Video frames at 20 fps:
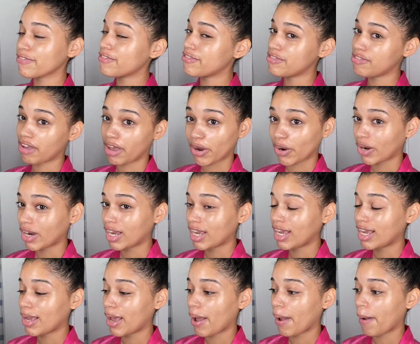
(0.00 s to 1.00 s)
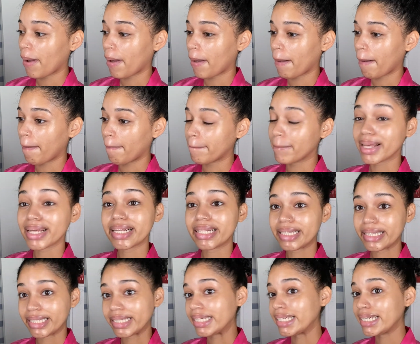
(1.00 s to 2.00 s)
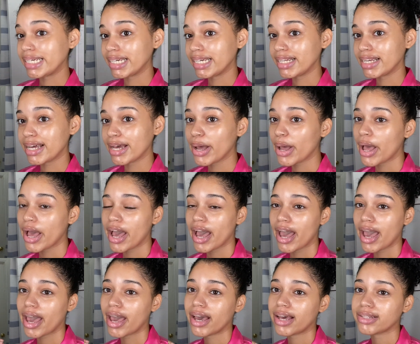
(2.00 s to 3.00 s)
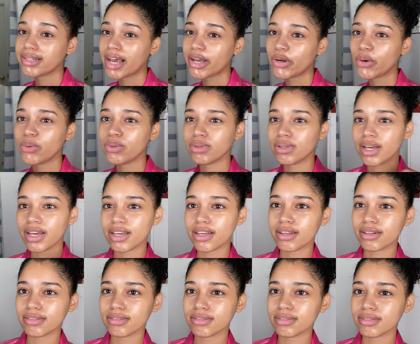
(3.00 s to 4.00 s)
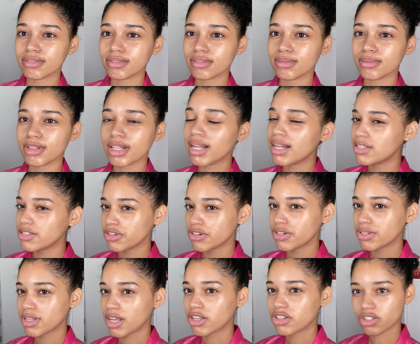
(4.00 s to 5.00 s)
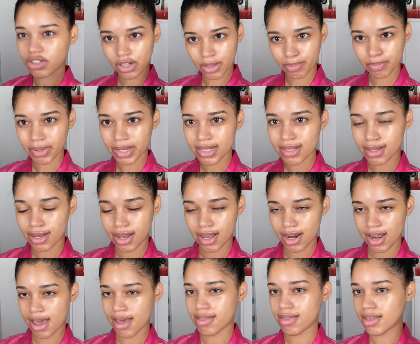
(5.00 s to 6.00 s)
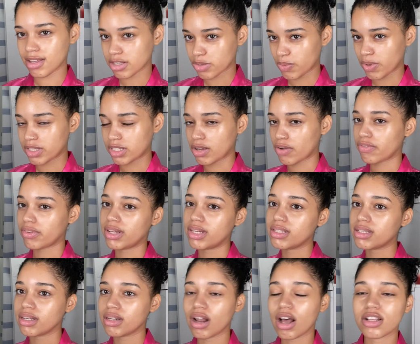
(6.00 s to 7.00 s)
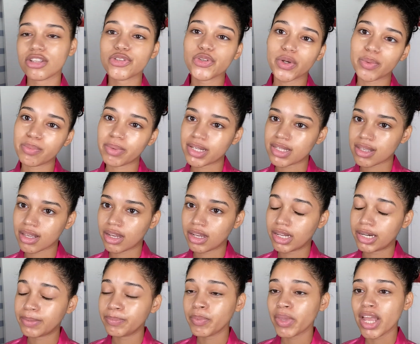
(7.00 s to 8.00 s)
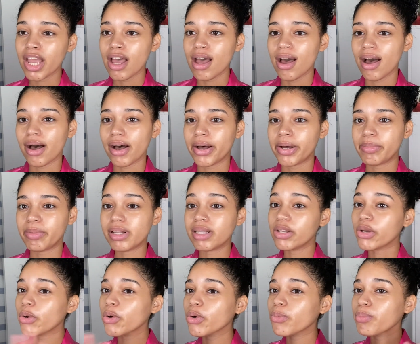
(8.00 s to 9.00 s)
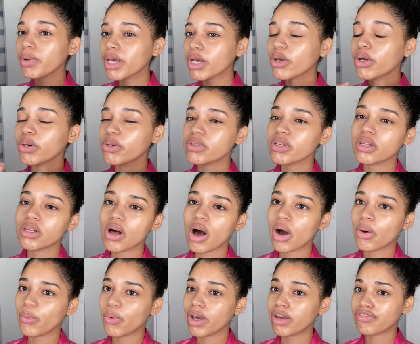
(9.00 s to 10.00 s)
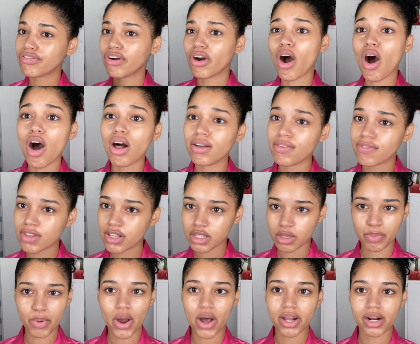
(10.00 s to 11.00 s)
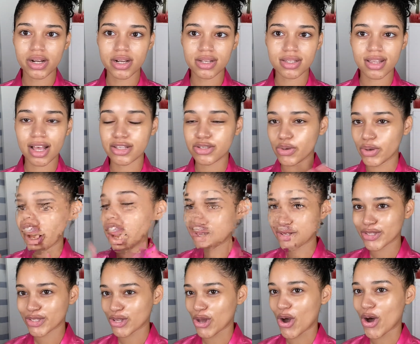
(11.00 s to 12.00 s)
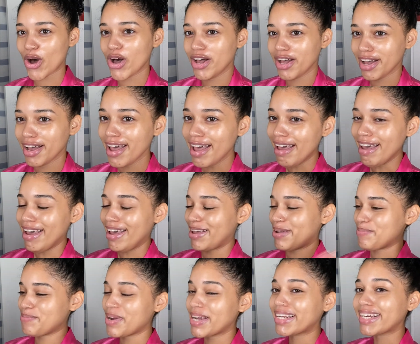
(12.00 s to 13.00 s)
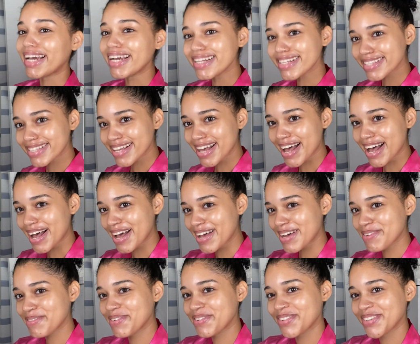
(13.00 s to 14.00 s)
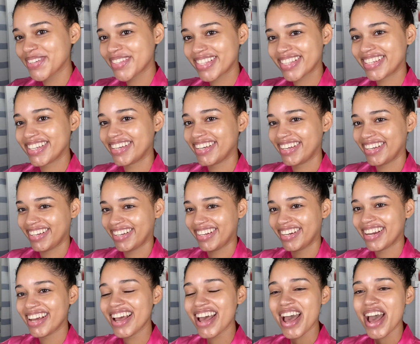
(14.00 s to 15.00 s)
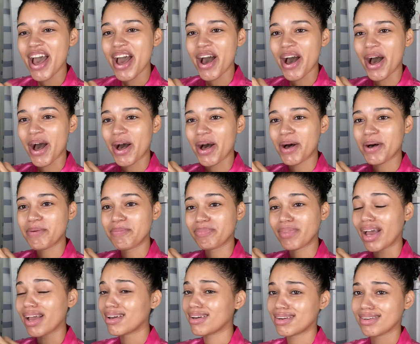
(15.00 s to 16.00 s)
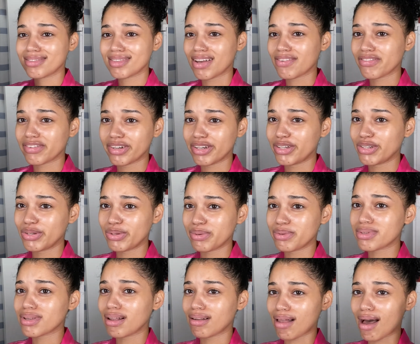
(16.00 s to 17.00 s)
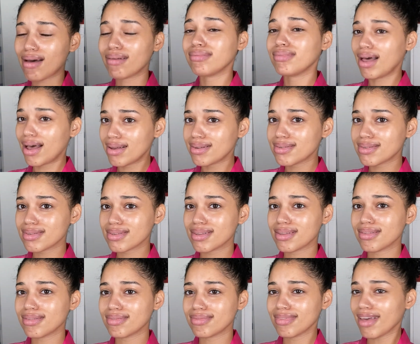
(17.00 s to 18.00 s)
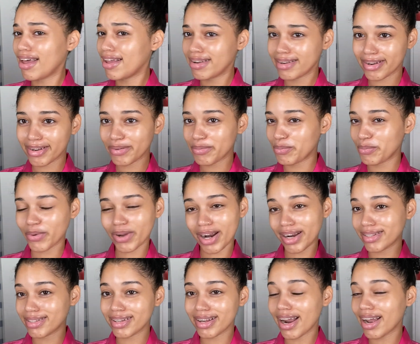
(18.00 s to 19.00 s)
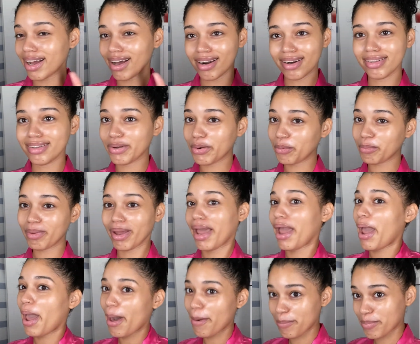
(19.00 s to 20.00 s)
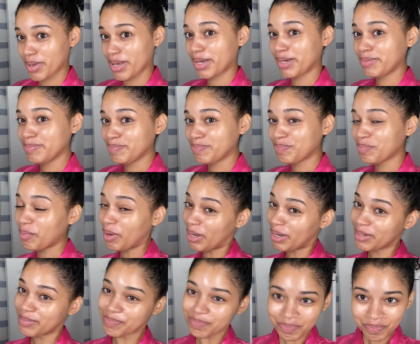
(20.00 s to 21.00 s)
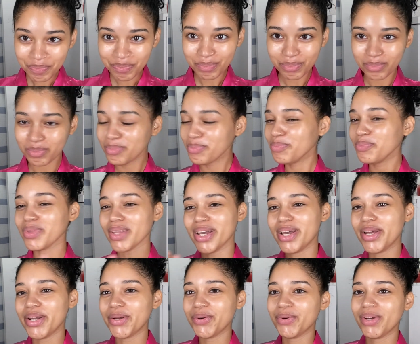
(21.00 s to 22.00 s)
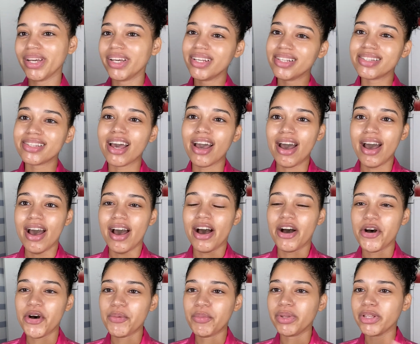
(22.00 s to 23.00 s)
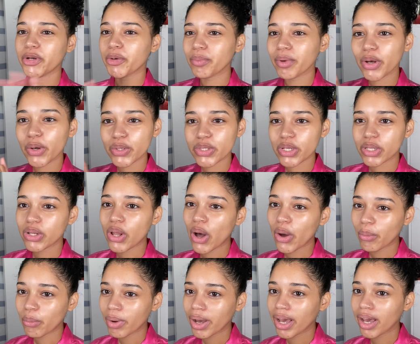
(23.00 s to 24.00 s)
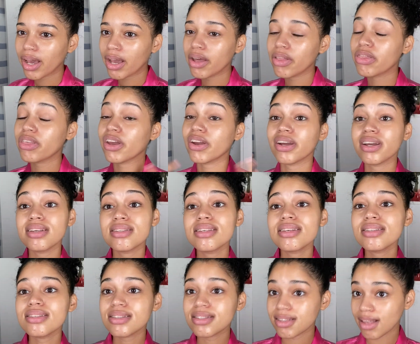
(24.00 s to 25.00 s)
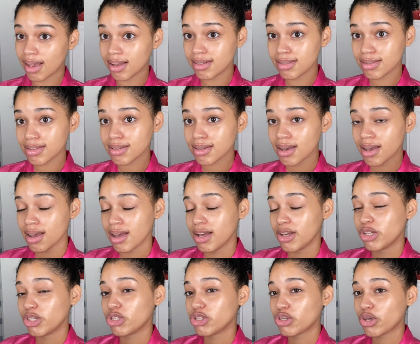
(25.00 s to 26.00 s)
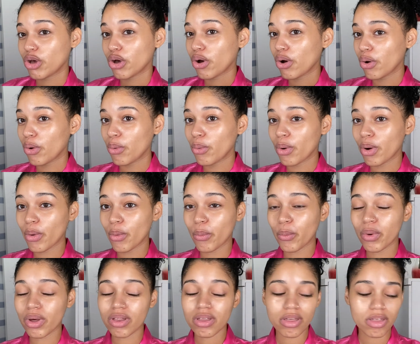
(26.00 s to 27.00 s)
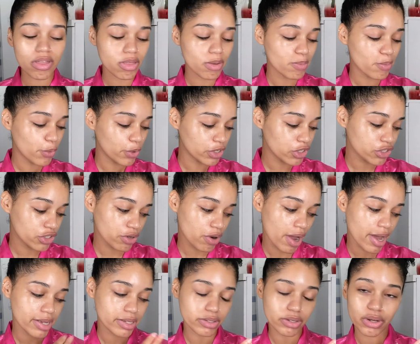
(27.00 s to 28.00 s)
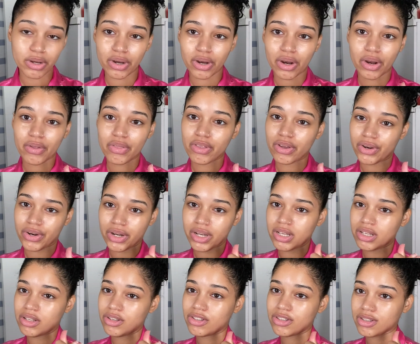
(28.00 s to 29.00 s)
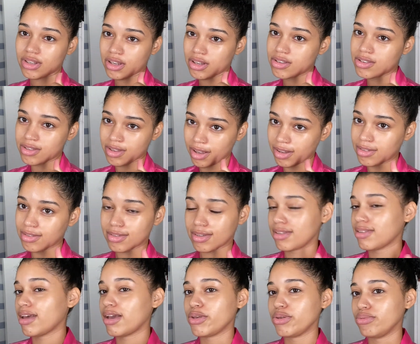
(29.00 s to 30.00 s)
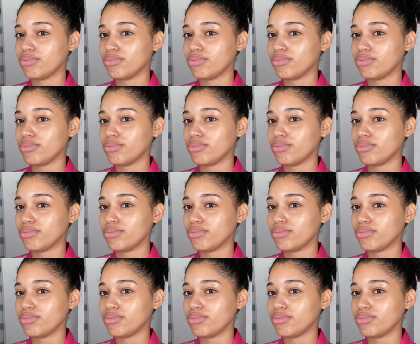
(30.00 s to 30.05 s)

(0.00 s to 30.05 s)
very clean, and I don't like cleansers that strip my skin, and this one definitely did not strip my skin. A little bit goes a long way for all of these products, as you guys saw in my nighttime routine. I could have definitely used a lot less than what I did. I got a little bit happy, but anyways, a little bit goes a long way. There is a scent. So with the moisturizer, there is a scent that